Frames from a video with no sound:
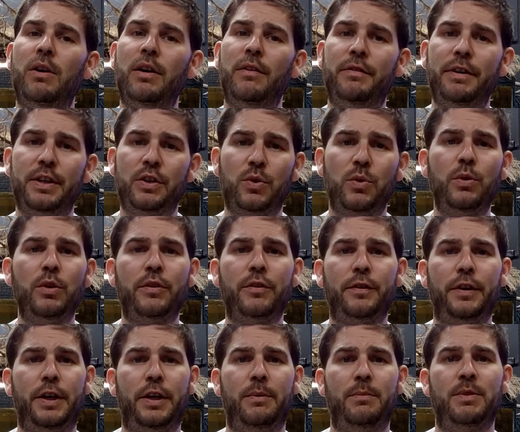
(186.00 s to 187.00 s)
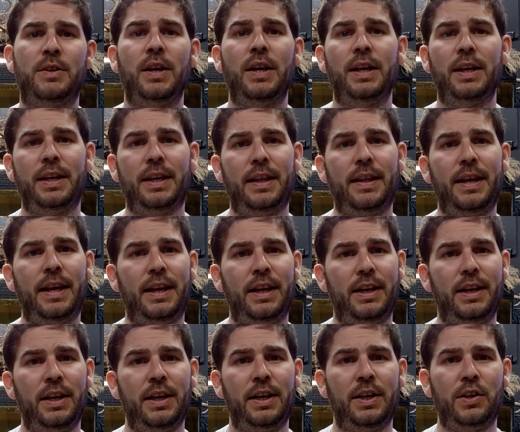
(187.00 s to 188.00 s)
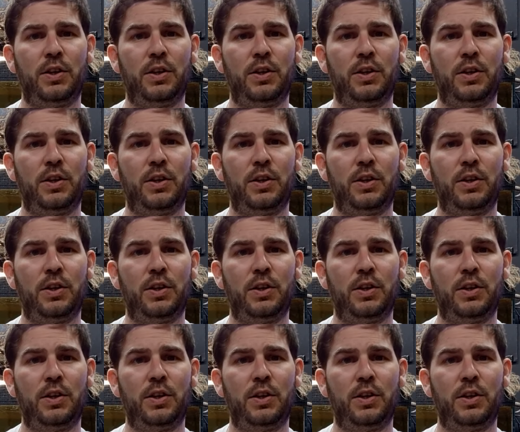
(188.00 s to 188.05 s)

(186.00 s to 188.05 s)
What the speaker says: of exhaust fumes can then